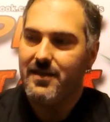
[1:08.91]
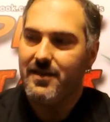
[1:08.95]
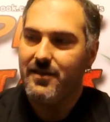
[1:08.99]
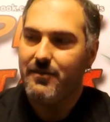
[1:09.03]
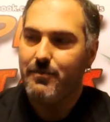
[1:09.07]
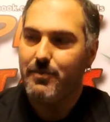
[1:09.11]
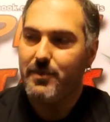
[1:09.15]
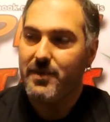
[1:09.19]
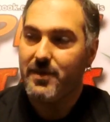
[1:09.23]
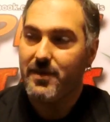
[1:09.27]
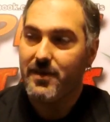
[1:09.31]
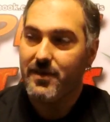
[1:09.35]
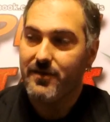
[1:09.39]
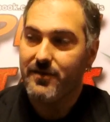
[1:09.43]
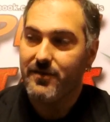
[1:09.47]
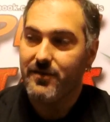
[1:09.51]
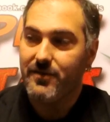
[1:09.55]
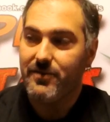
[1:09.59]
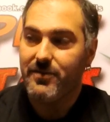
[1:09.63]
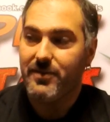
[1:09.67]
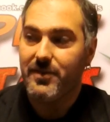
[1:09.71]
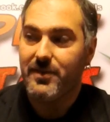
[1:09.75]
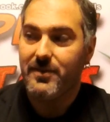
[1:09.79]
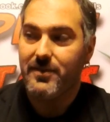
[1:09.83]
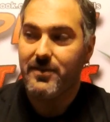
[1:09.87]
It's because
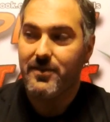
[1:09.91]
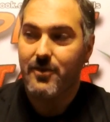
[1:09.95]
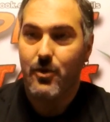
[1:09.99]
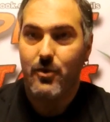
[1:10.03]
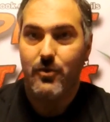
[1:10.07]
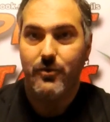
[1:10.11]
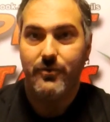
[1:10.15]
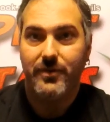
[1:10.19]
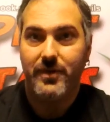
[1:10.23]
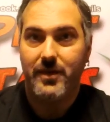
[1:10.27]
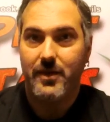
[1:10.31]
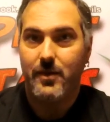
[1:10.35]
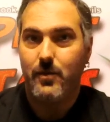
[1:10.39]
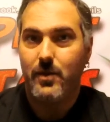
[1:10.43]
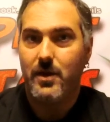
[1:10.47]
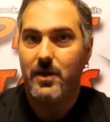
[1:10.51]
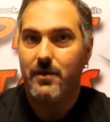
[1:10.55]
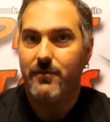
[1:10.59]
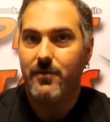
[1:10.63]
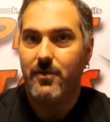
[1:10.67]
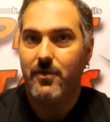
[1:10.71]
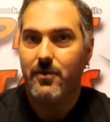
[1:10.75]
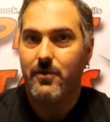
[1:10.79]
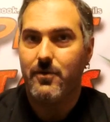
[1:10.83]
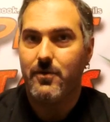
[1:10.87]
Jose
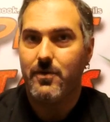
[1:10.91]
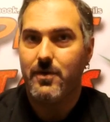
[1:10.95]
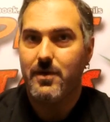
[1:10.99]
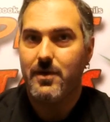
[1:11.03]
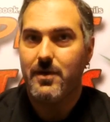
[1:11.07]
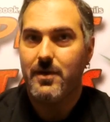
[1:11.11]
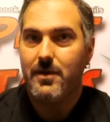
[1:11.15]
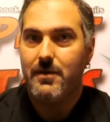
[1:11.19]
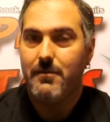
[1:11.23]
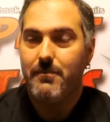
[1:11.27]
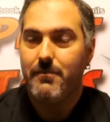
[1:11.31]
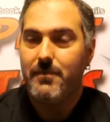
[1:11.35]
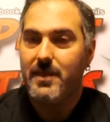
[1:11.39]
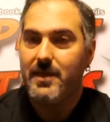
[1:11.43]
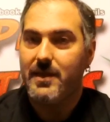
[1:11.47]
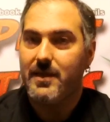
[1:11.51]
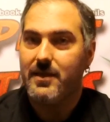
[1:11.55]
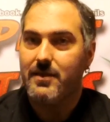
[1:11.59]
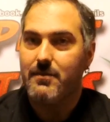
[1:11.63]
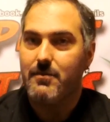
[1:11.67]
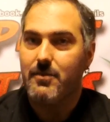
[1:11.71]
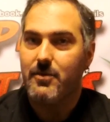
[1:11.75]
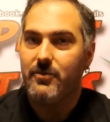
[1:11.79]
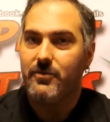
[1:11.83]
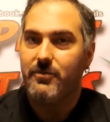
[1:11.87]
Cuervo make
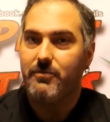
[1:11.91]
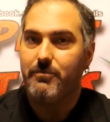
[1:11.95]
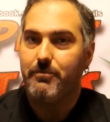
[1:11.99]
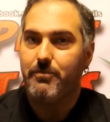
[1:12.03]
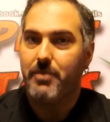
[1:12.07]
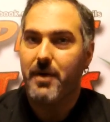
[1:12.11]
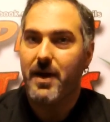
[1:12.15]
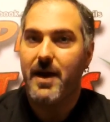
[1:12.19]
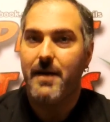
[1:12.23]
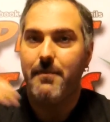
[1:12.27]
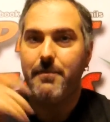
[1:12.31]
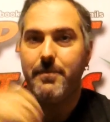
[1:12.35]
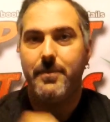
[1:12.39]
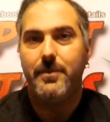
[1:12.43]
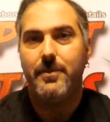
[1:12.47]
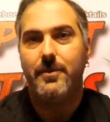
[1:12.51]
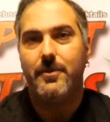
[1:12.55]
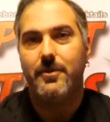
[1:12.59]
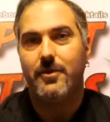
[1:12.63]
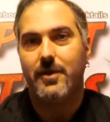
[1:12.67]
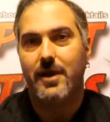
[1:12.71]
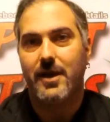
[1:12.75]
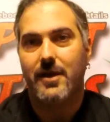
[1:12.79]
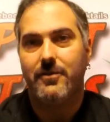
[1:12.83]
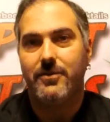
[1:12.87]
it the most
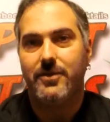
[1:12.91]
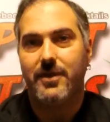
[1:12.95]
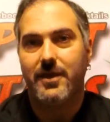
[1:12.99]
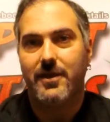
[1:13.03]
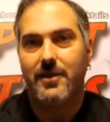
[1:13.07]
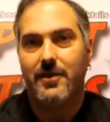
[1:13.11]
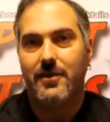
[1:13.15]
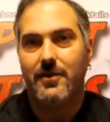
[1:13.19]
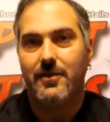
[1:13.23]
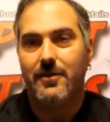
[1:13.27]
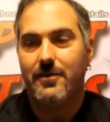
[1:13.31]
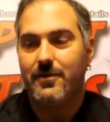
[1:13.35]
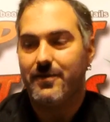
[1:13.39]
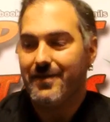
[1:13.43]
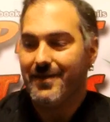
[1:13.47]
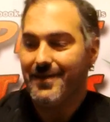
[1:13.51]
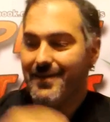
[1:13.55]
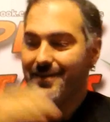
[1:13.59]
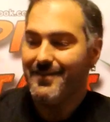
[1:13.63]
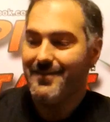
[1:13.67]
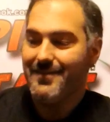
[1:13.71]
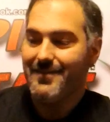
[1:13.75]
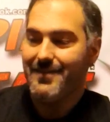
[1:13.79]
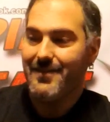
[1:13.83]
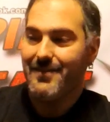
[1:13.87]
popular out there
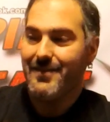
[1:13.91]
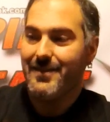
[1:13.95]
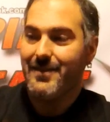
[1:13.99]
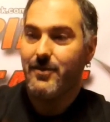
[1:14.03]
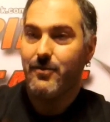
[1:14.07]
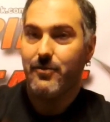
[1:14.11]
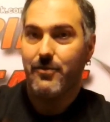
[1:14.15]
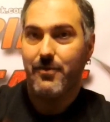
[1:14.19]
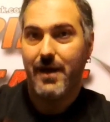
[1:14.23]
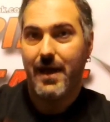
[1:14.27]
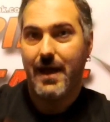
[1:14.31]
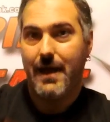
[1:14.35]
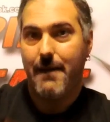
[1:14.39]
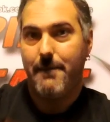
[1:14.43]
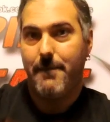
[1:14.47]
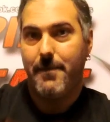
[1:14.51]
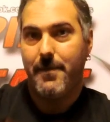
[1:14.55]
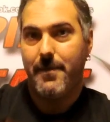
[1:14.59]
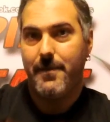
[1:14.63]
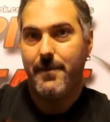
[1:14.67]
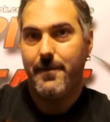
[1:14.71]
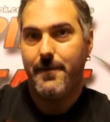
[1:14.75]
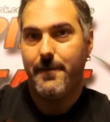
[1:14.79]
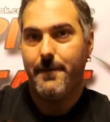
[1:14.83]
in selling crap,